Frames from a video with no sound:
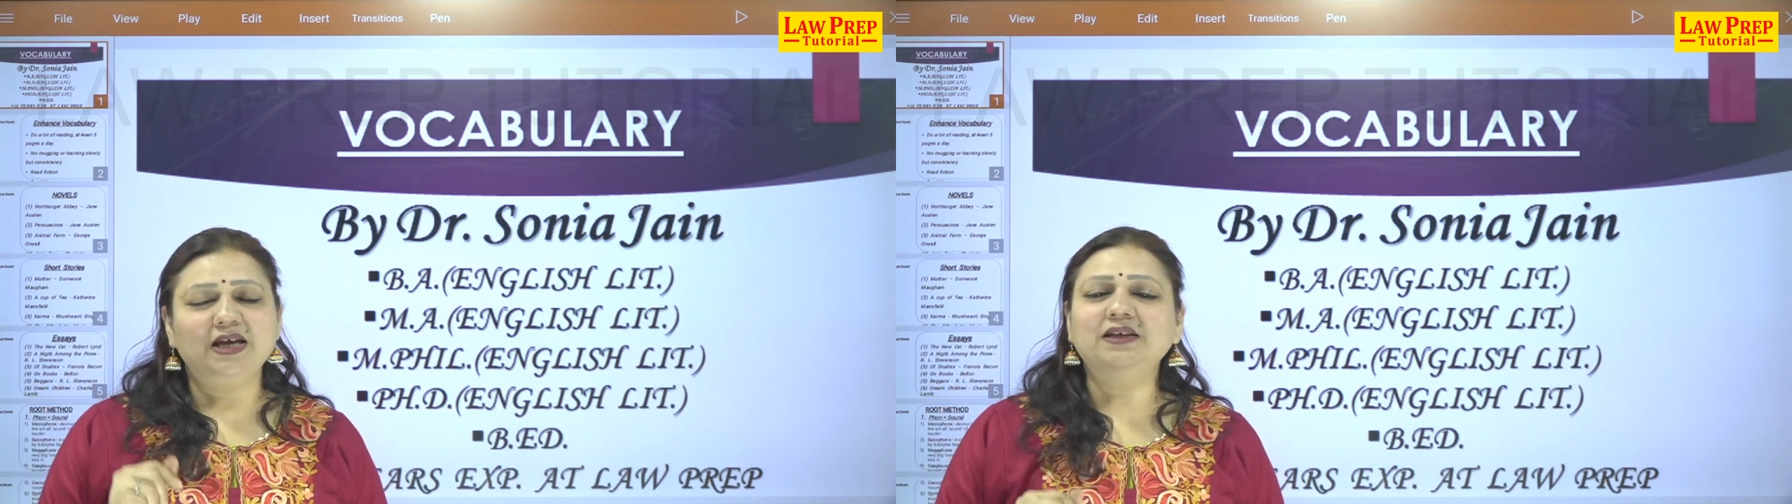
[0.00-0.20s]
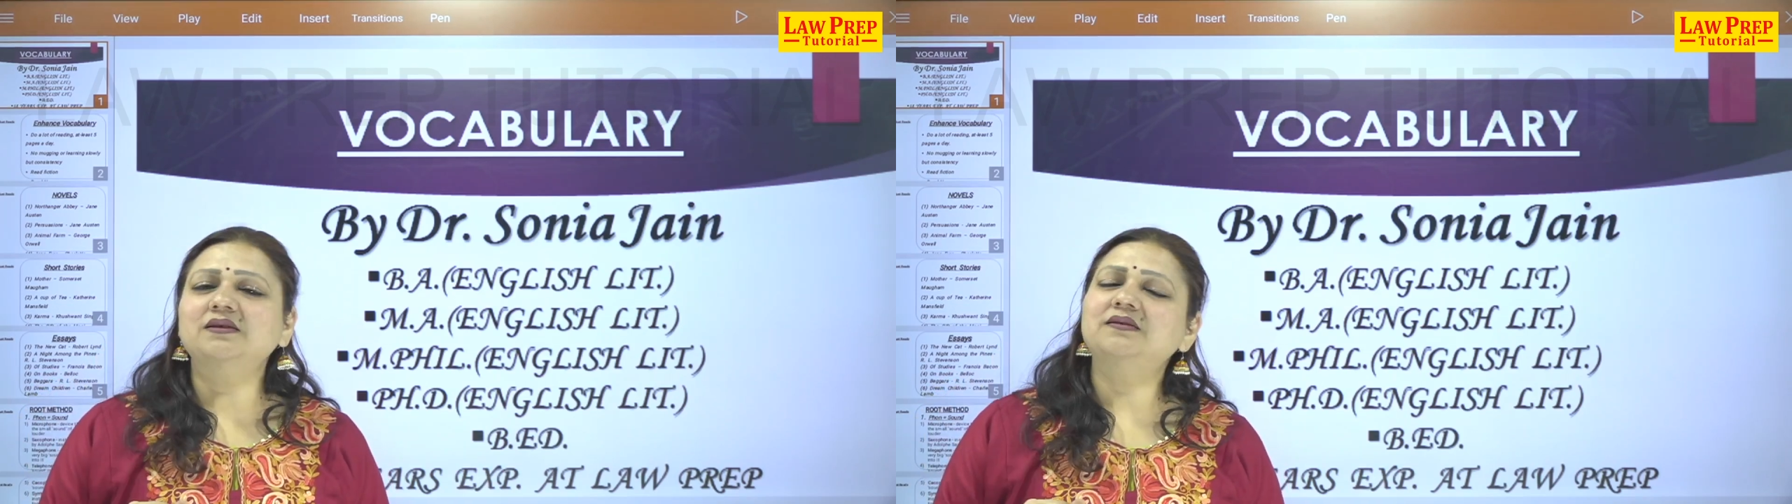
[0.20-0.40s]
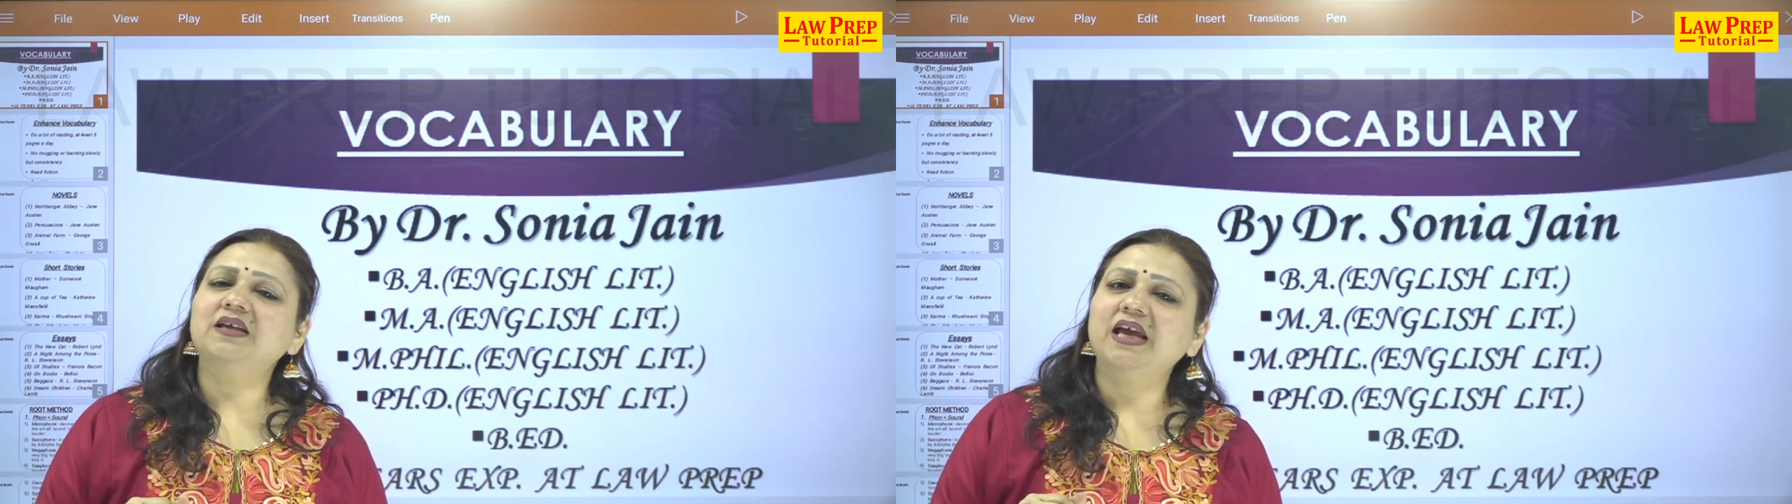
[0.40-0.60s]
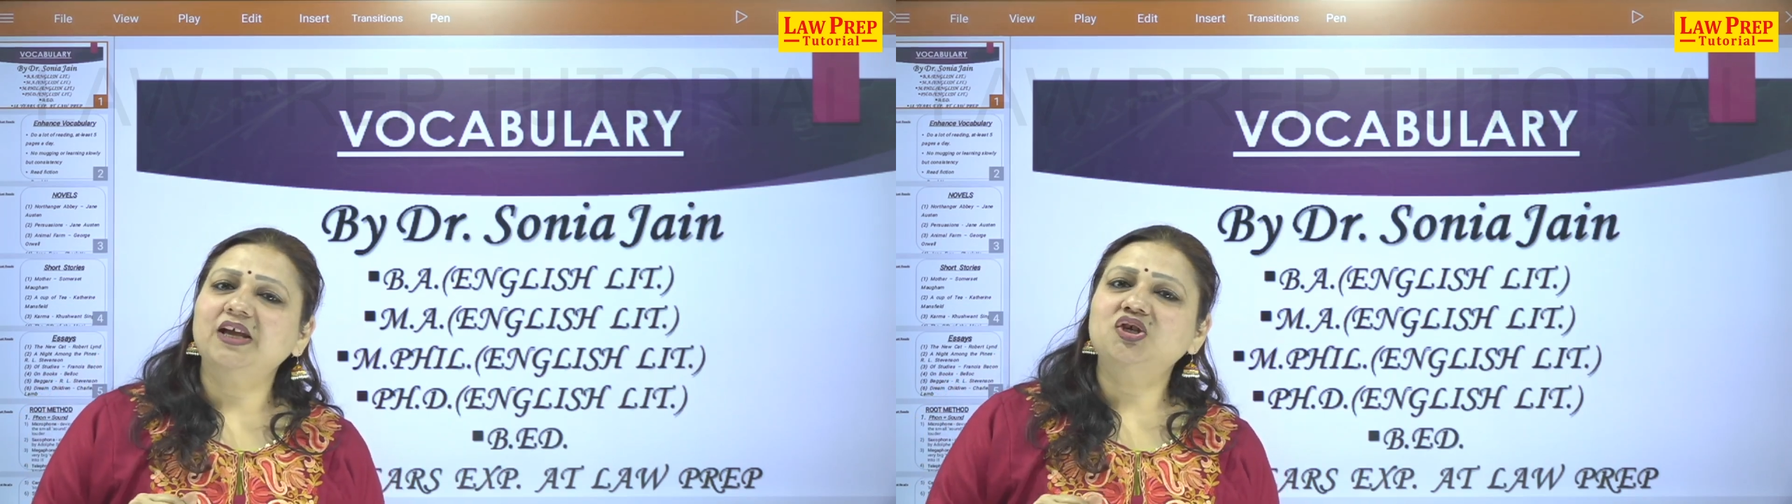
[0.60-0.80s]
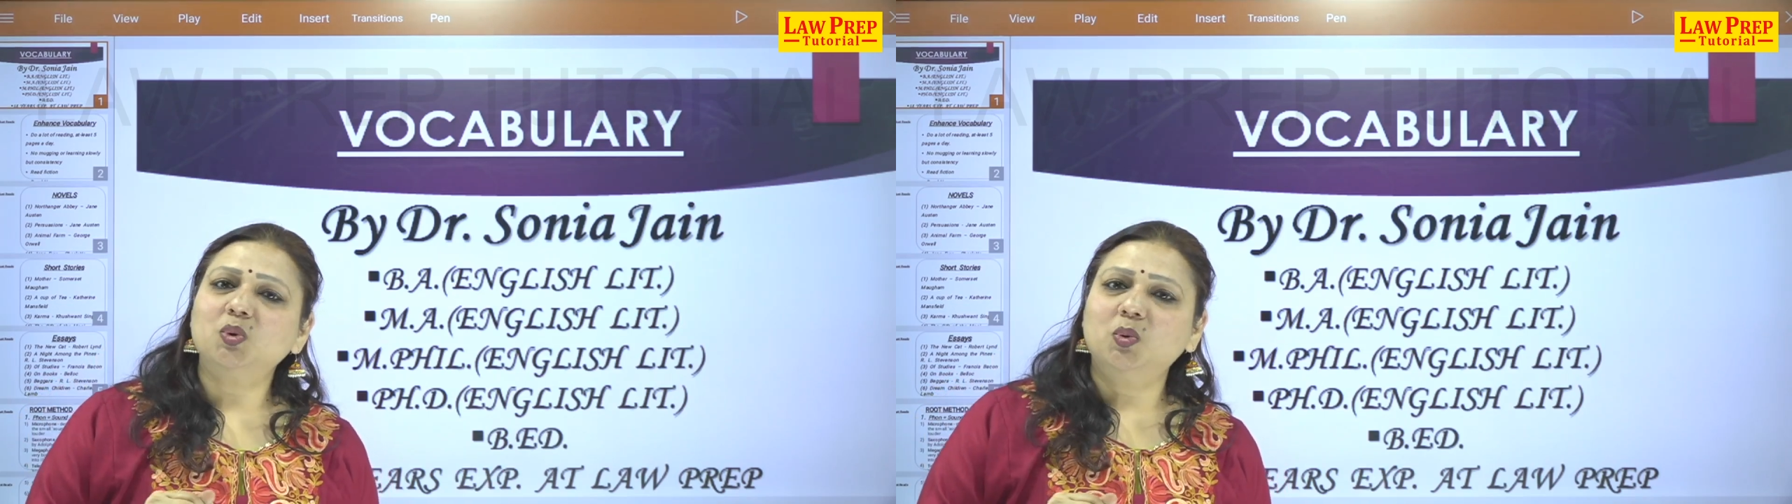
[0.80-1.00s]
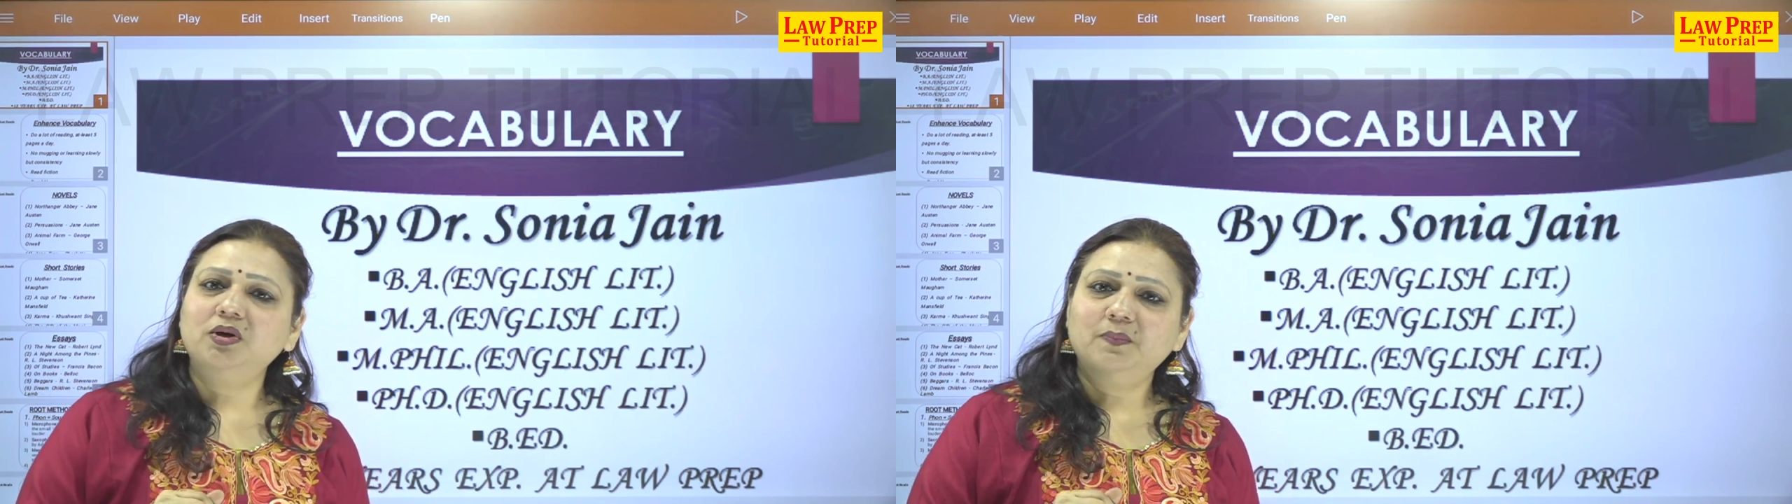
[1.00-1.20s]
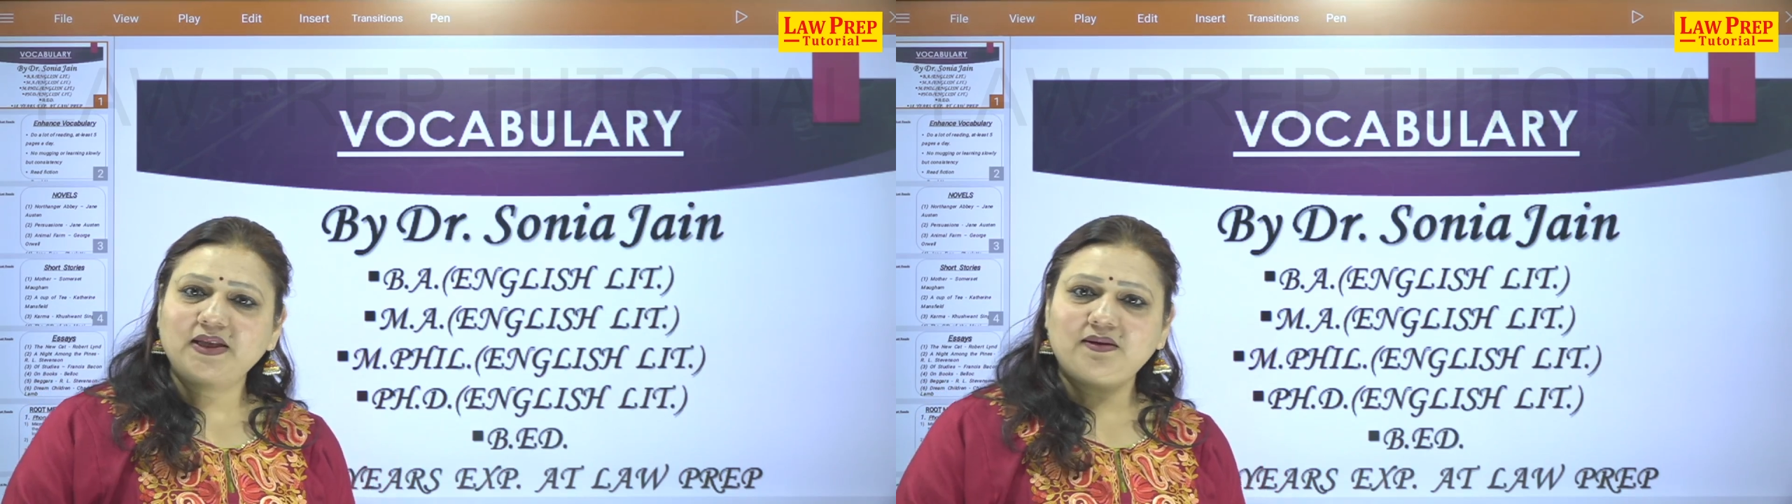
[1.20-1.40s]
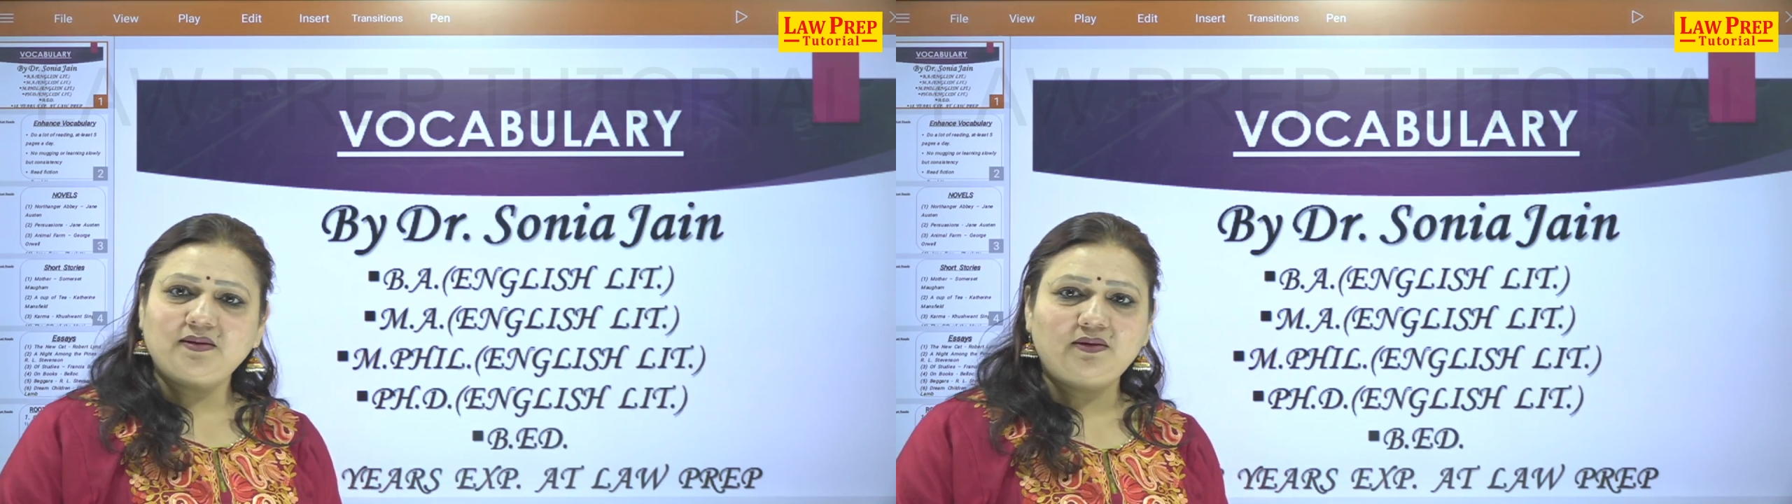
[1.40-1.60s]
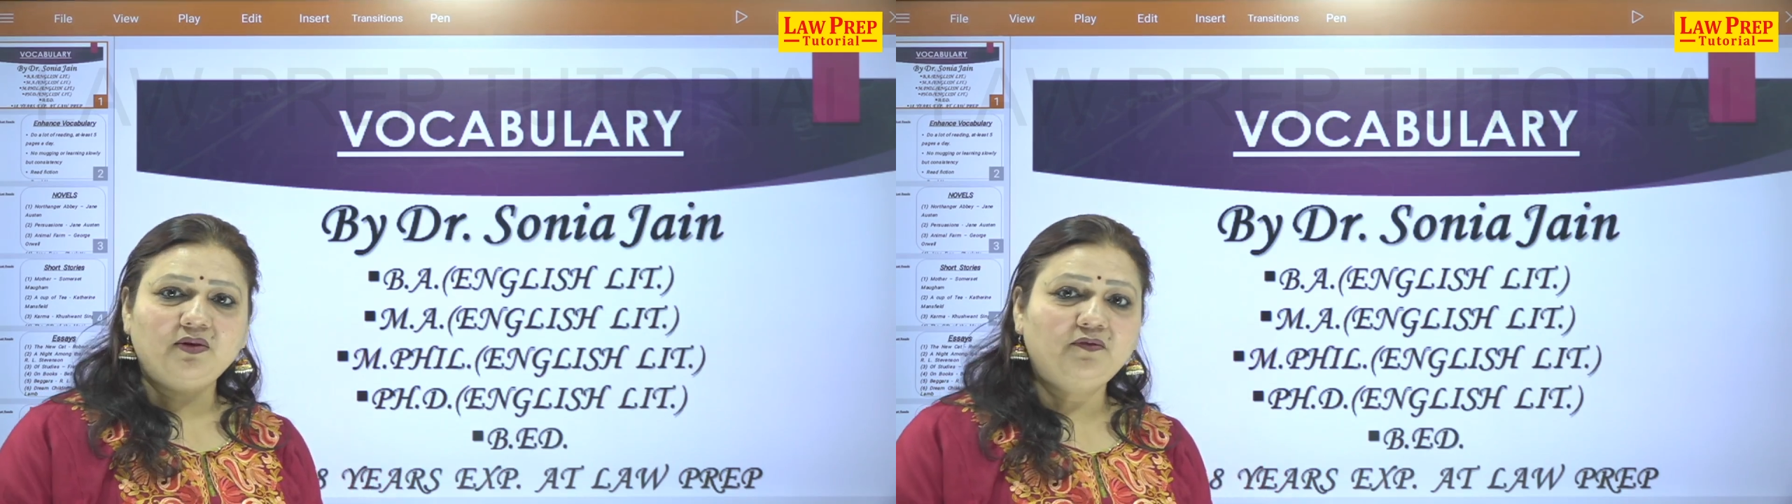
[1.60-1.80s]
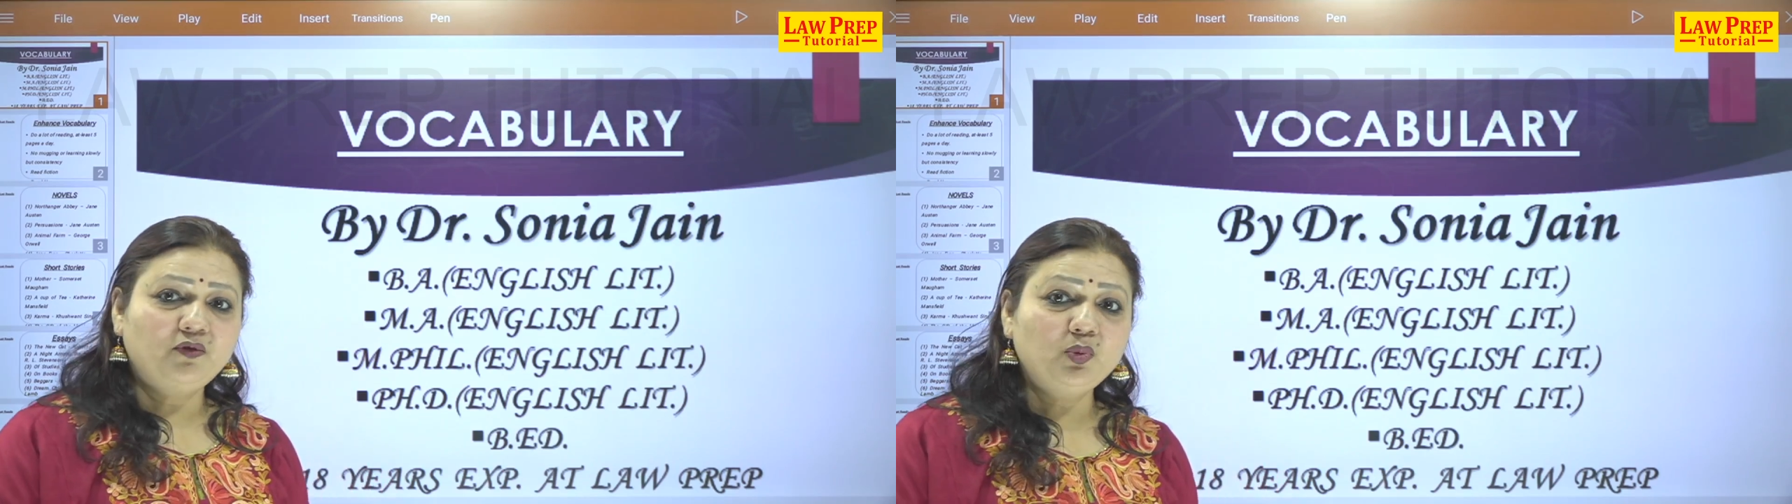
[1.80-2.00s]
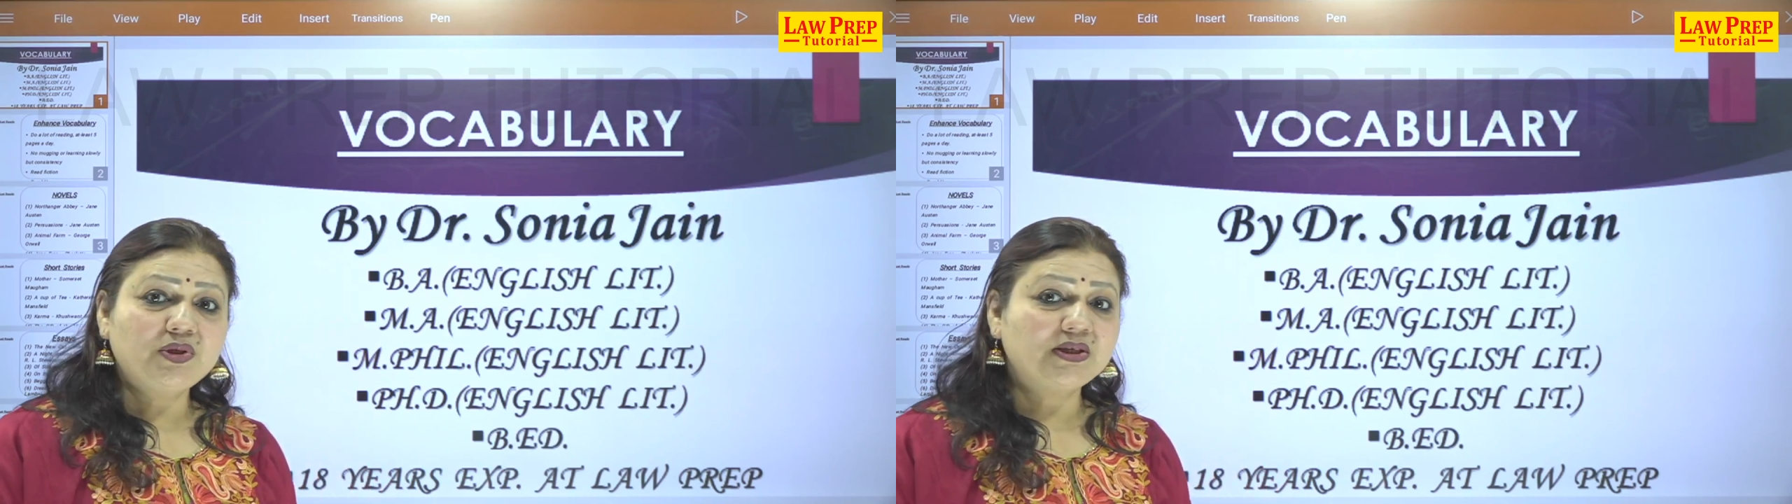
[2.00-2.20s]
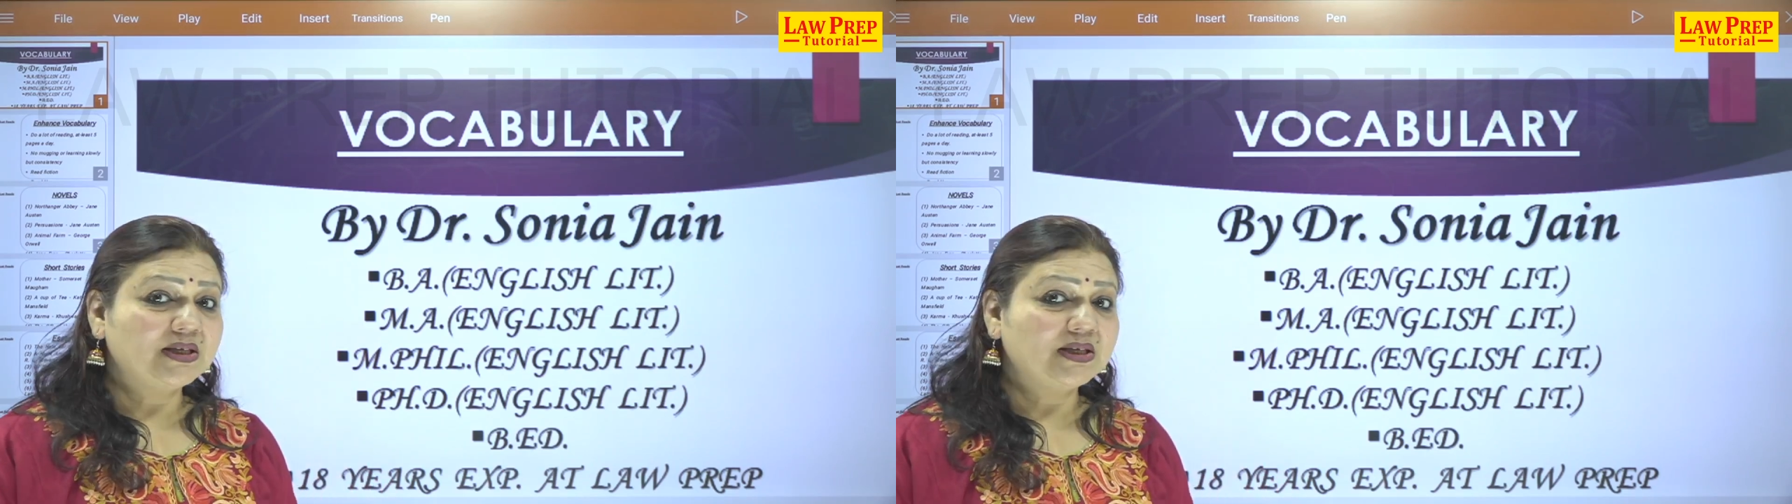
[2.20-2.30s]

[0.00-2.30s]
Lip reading: and this age-old method of roots